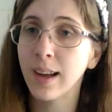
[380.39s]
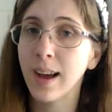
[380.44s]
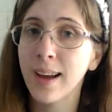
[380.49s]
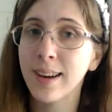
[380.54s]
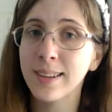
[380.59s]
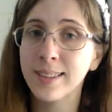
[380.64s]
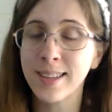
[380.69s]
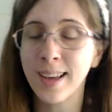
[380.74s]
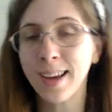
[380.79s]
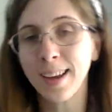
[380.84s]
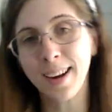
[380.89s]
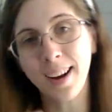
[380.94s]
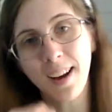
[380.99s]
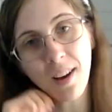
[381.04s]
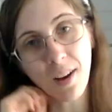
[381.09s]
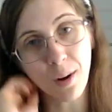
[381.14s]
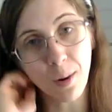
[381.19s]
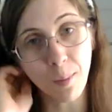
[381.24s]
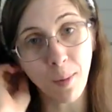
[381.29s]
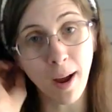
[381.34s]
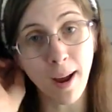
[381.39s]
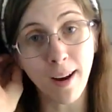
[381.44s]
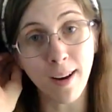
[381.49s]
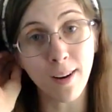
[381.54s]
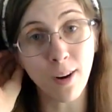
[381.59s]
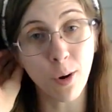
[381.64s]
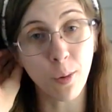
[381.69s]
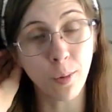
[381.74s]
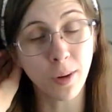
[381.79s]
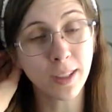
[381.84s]
Out of sight, out of mind,
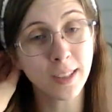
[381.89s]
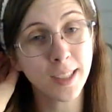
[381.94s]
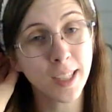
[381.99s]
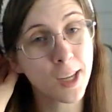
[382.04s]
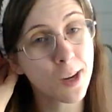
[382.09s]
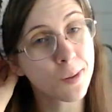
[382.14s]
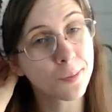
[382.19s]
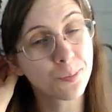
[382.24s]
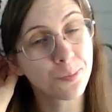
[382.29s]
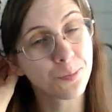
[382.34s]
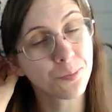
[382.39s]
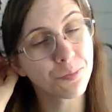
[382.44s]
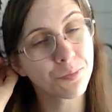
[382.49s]
no big deal.